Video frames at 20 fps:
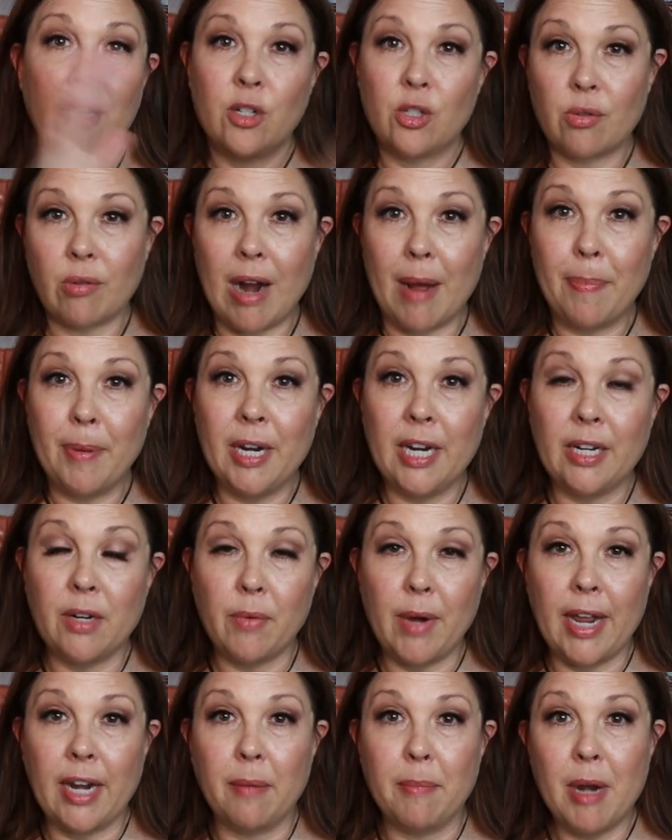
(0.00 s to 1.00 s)
drop it into
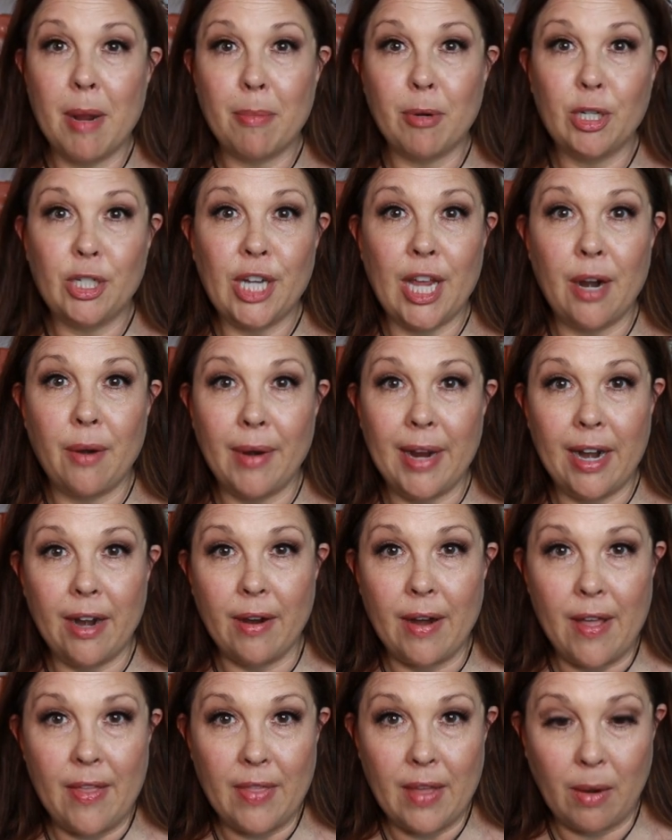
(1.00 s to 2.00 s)
random number generator,
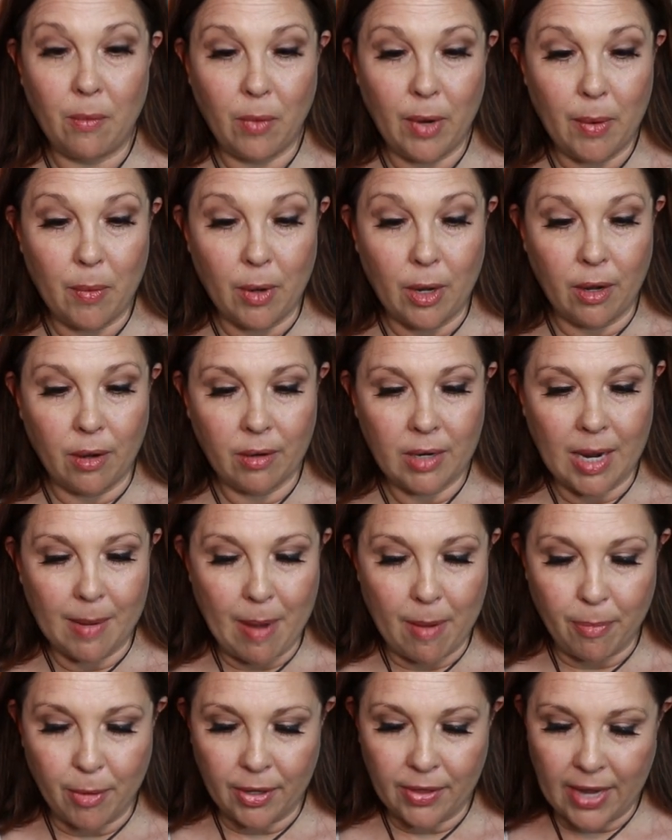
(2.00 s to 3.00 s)
and then we will come
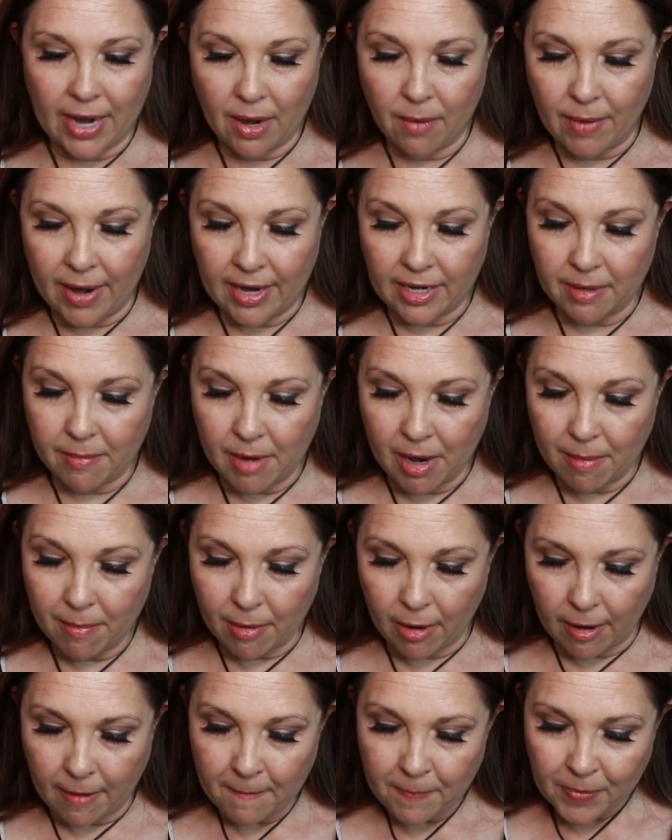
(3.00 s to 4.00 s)
up with a random
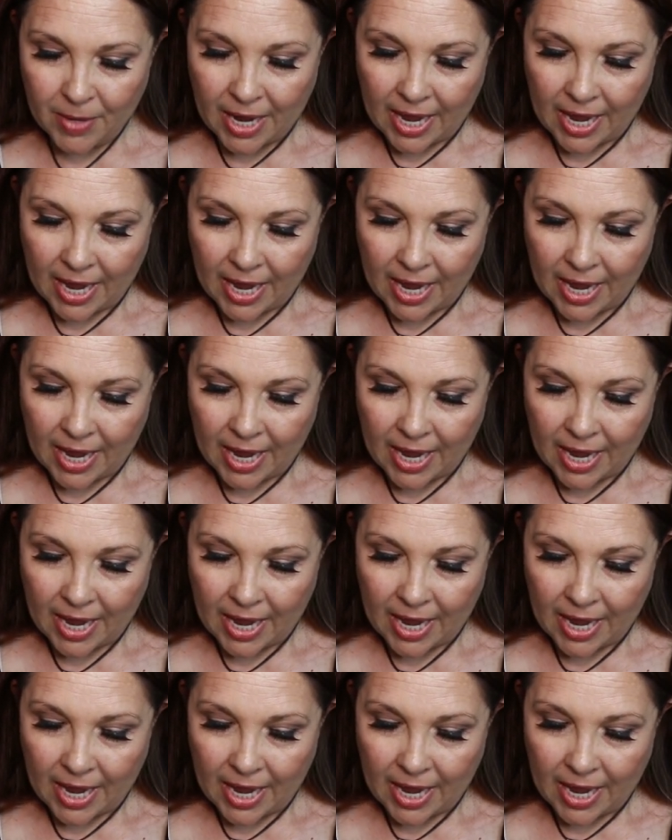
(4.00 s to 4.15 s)
number.